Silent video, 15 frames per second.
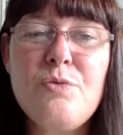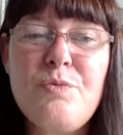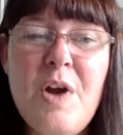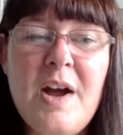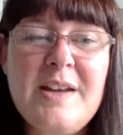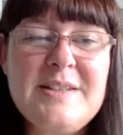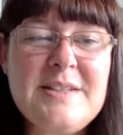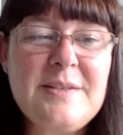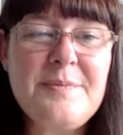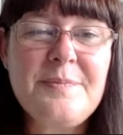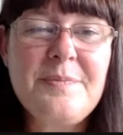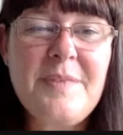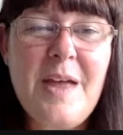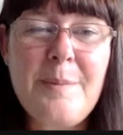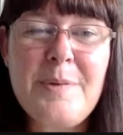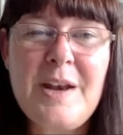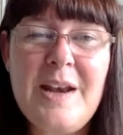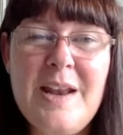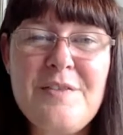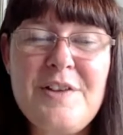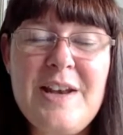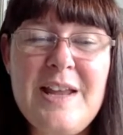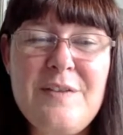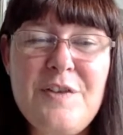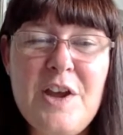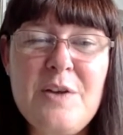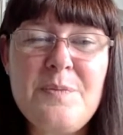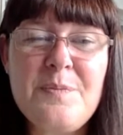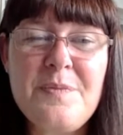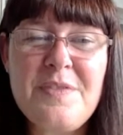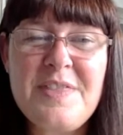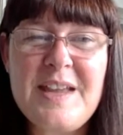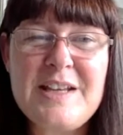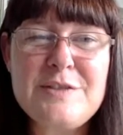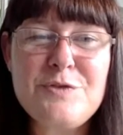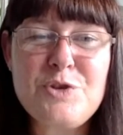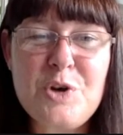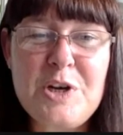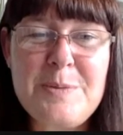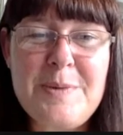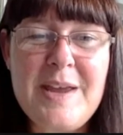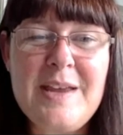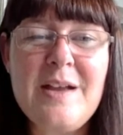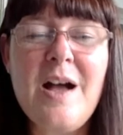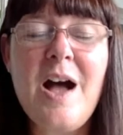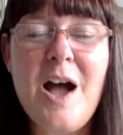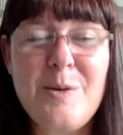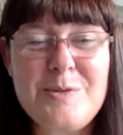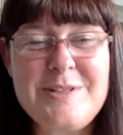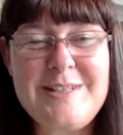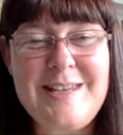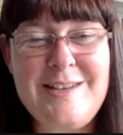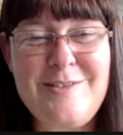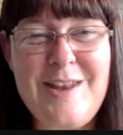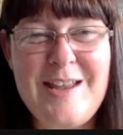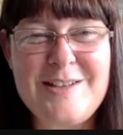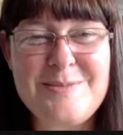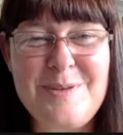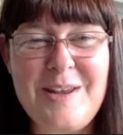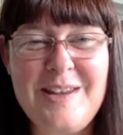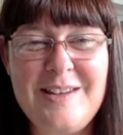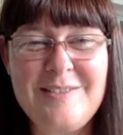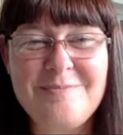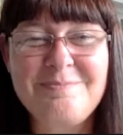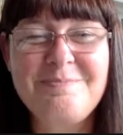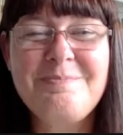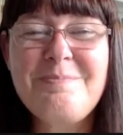Right, I'm going to love and leave you. Thanks for joining me. I will see you next week.